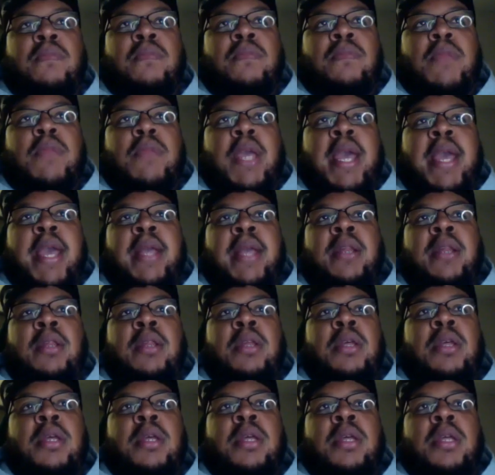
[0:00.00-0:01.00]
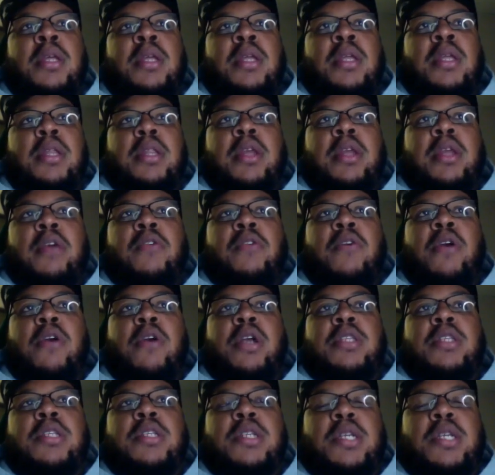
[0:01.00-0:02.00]
And he's
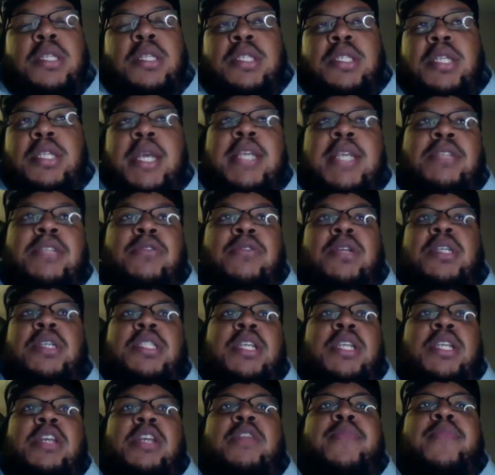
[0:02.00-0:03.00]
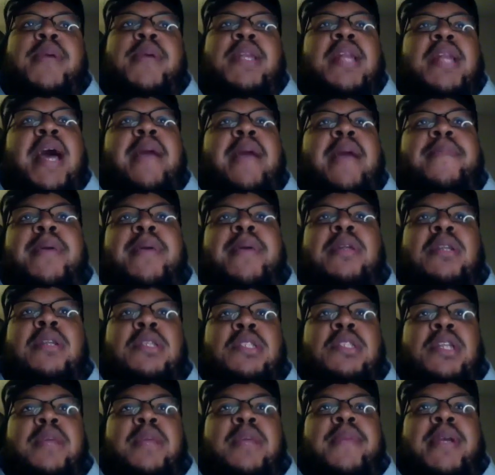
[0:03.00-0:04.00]
going to continue to be a liability
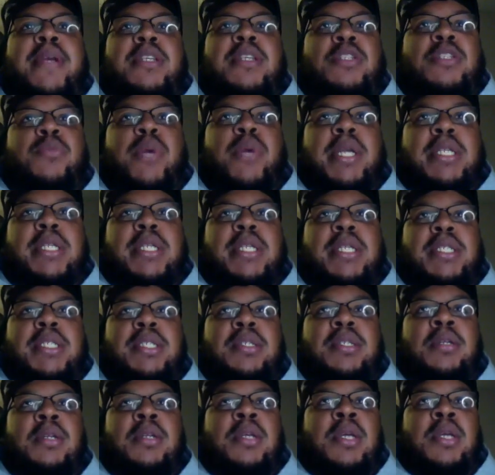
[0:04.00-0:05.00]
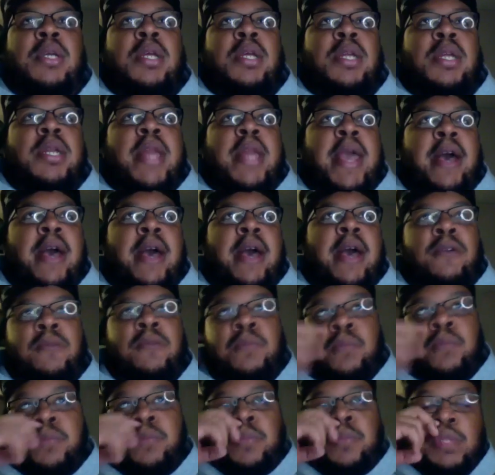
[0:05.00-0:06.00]
until they make a switch. Now,
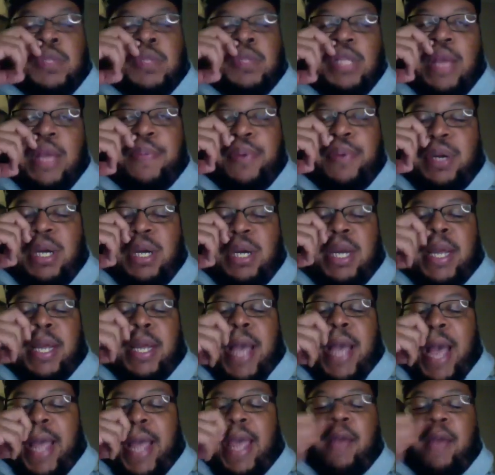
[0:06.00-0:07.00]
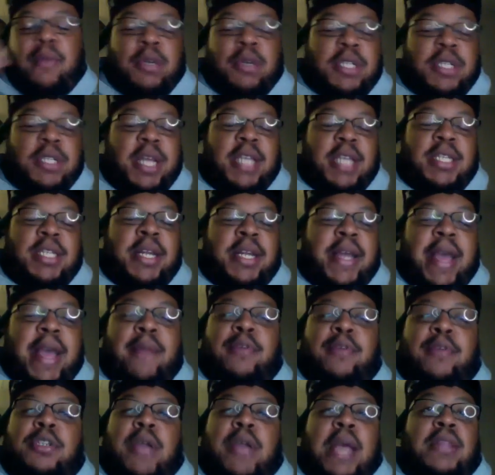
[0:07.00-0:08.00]
they put in the guy Edwards last night.
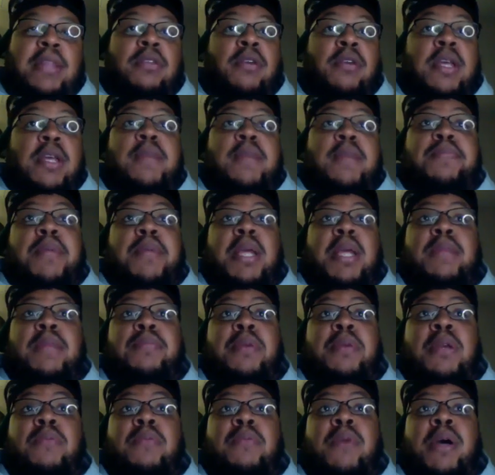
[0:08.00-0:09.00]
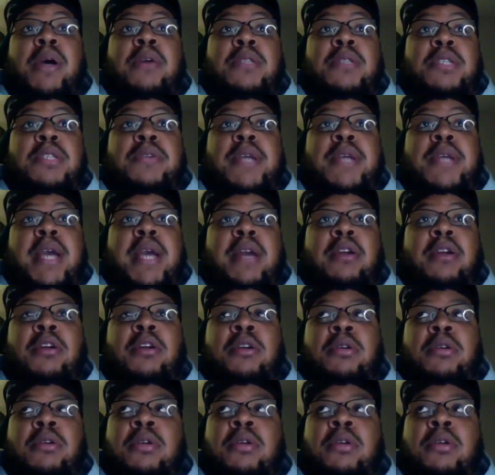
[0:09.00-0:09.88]
Edwards, I thought he played pretty well until he got hurt.